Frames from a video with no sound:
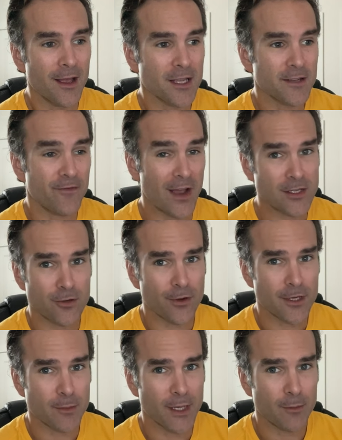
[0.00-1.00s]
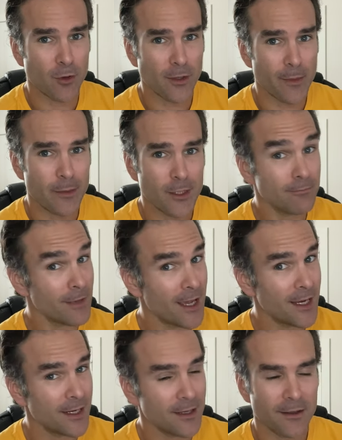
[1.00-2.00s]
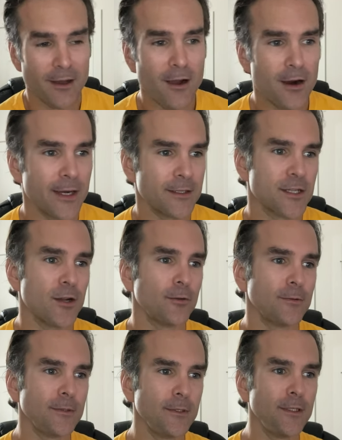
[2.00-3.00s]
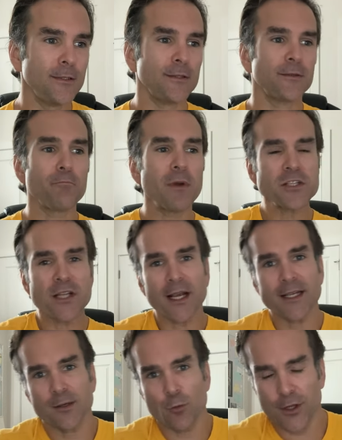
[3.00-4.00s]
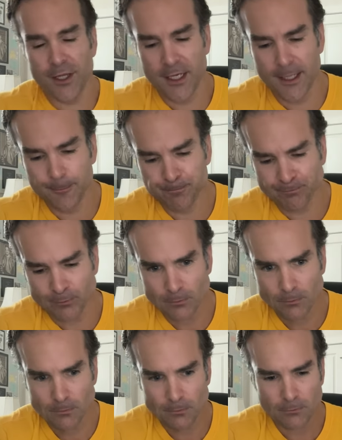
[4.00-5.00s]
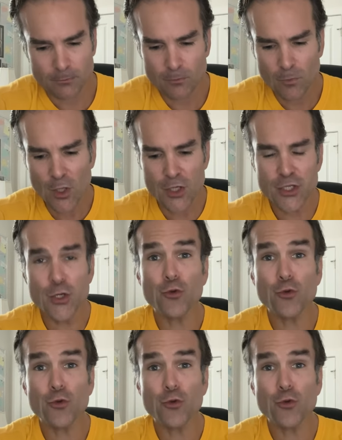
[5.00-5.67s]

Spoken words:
Faster than a speeding bullet, maybe. Hey. All right. So, much like I did with the suit